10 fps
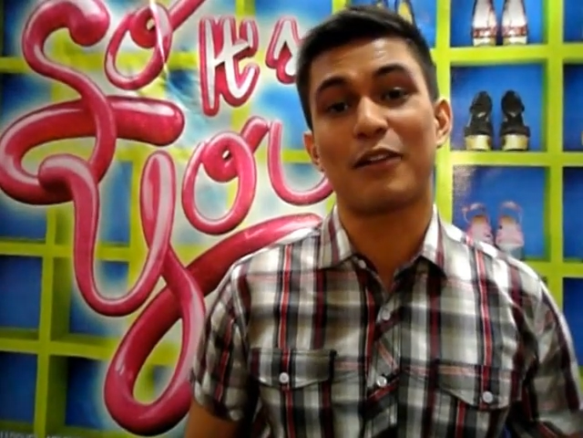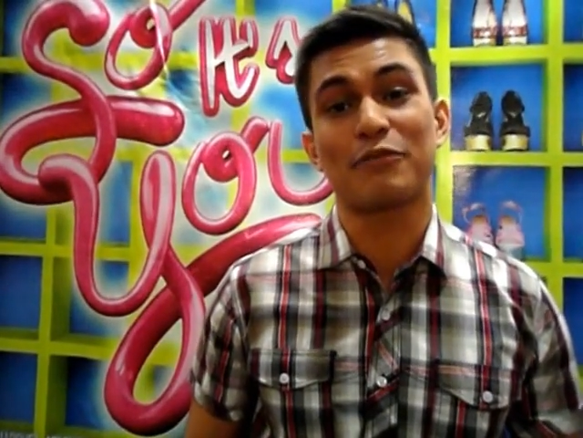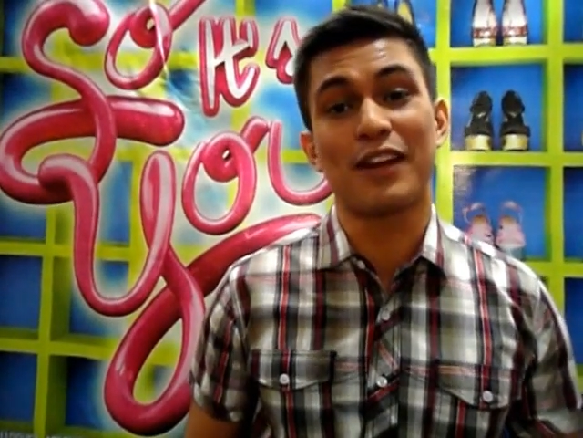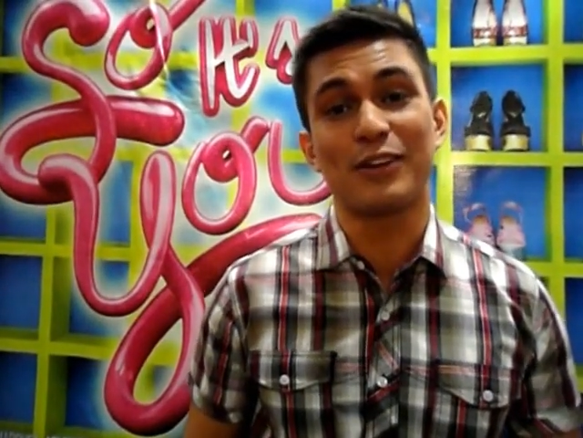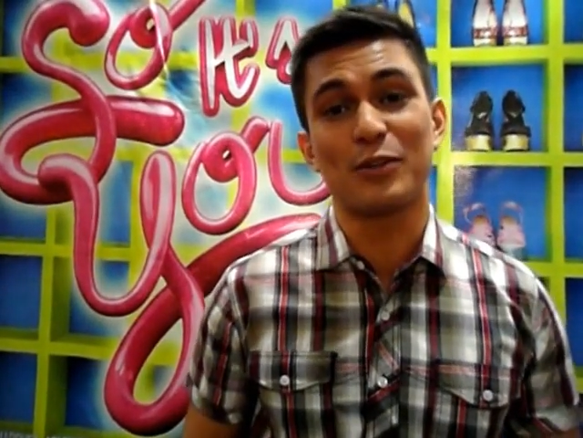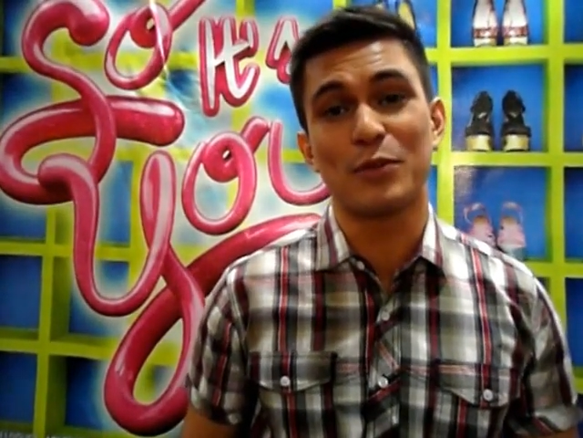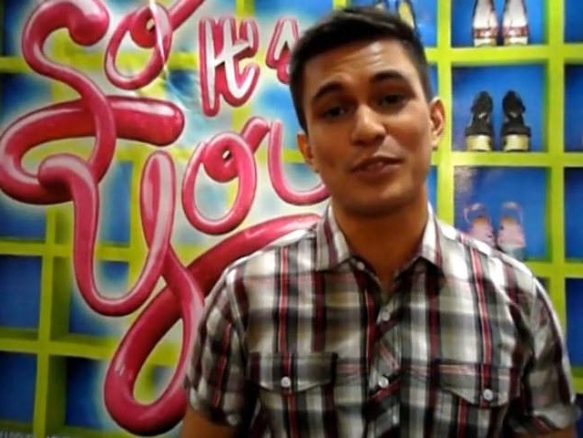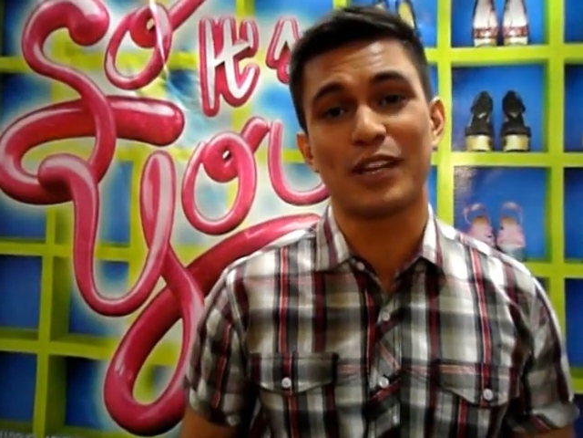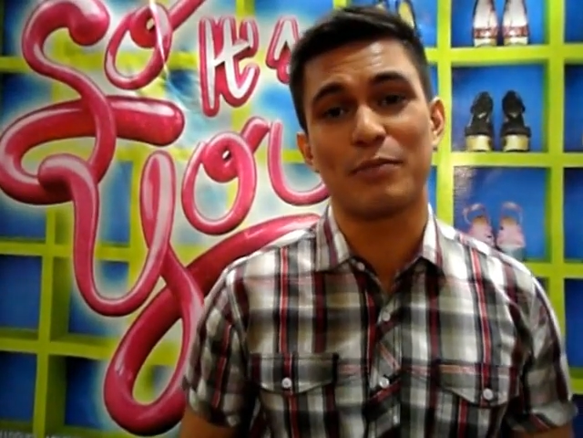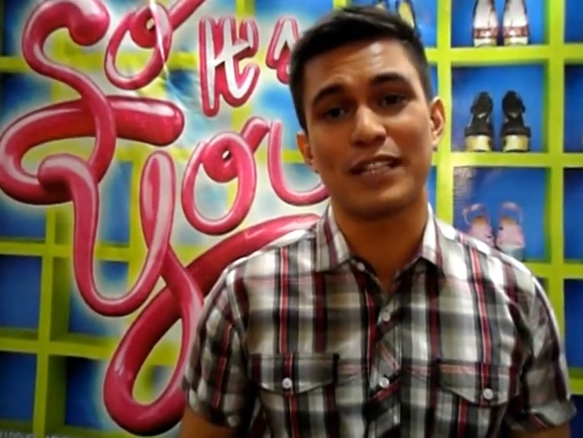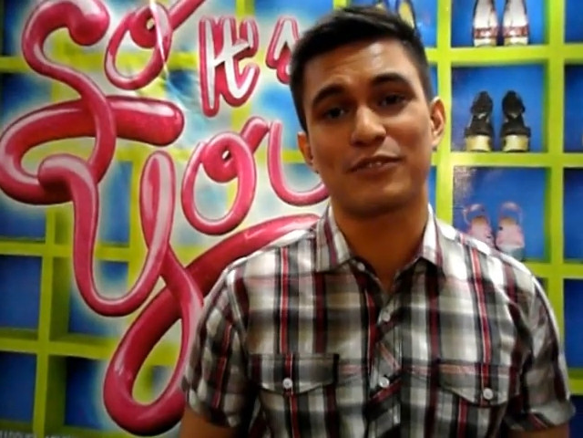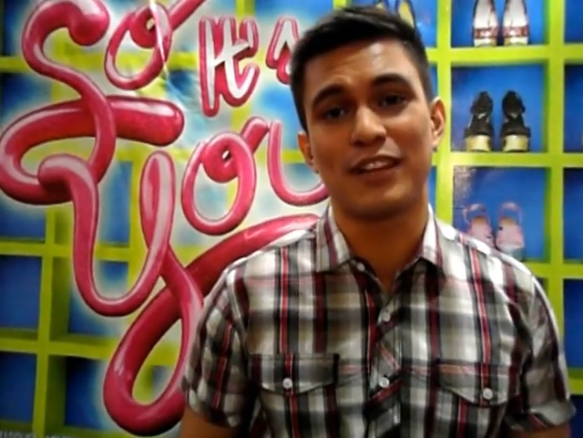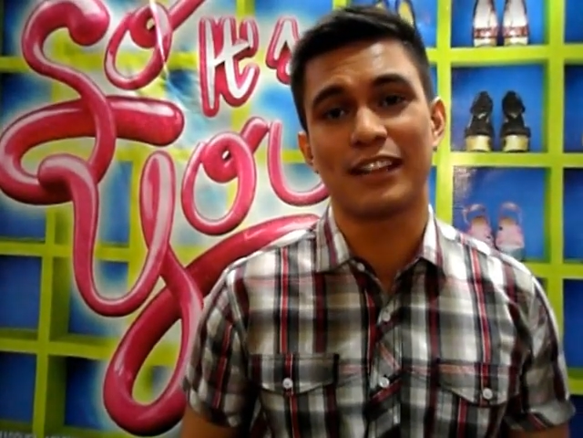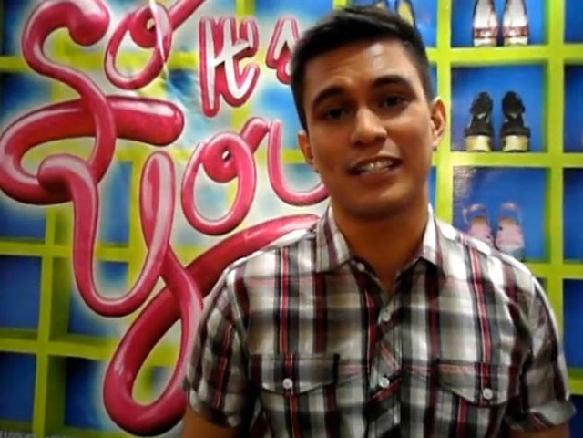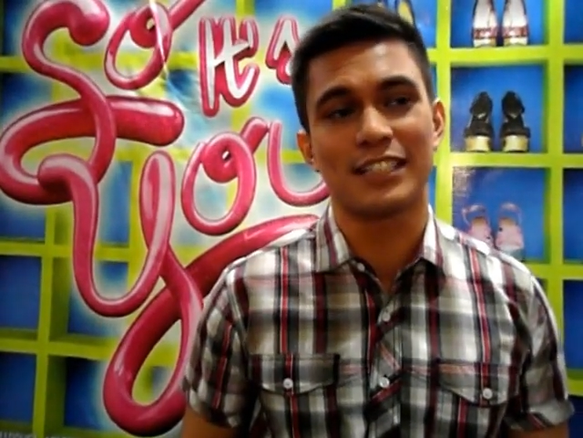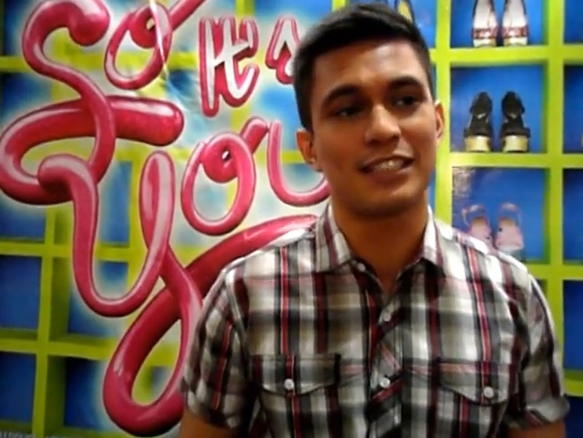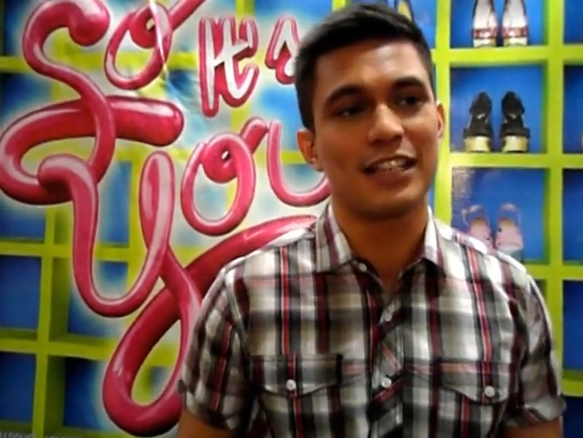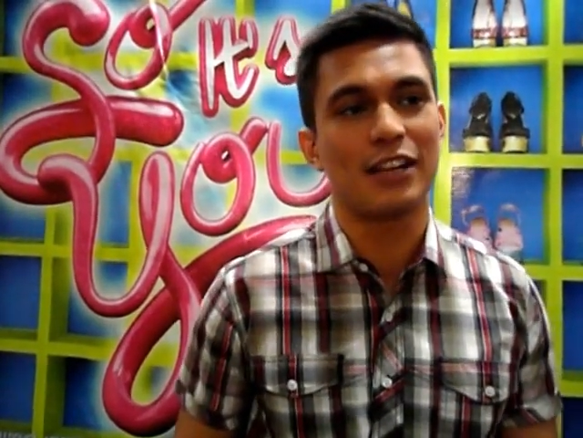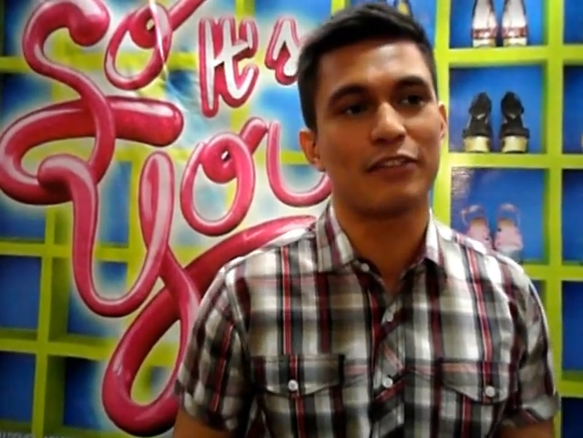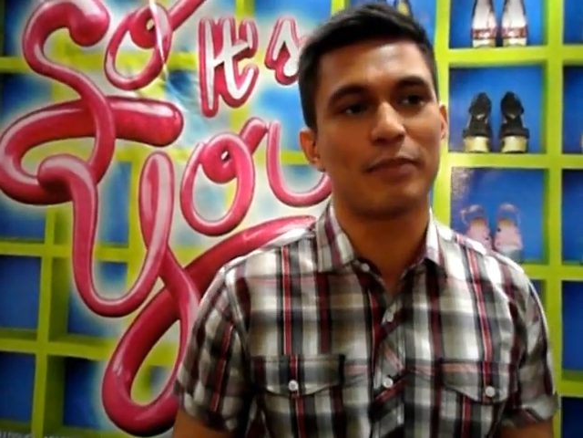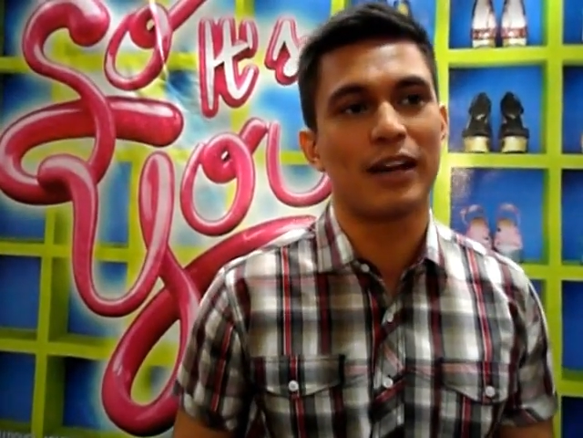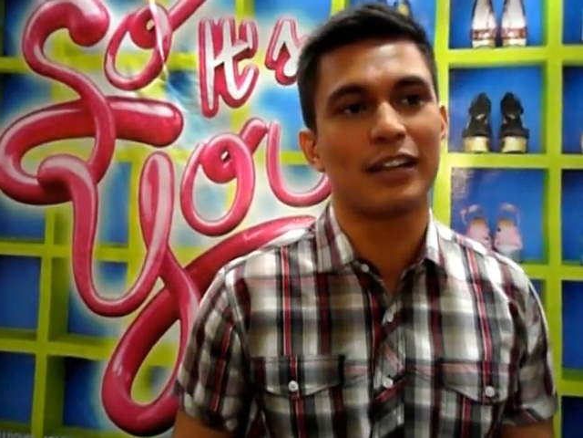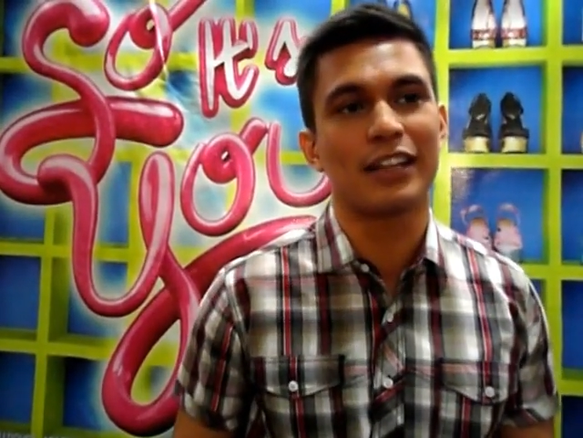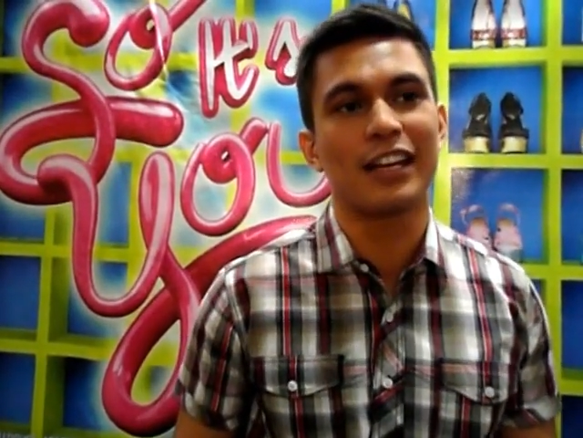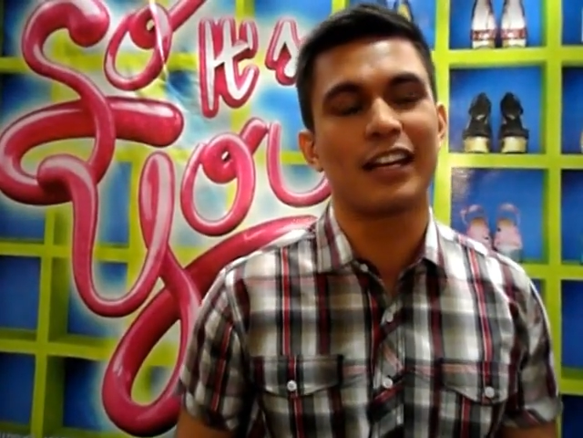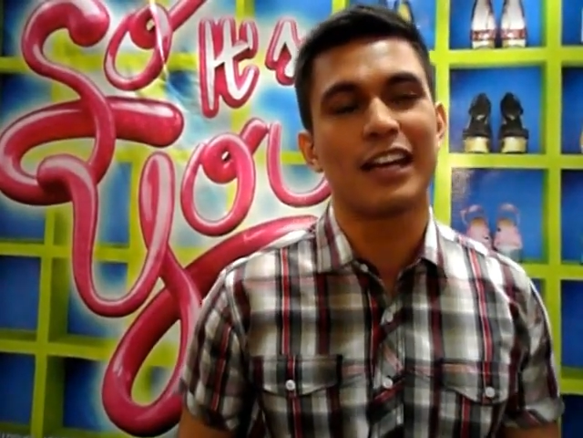friend almost, like a best friend. That's his style of parenting.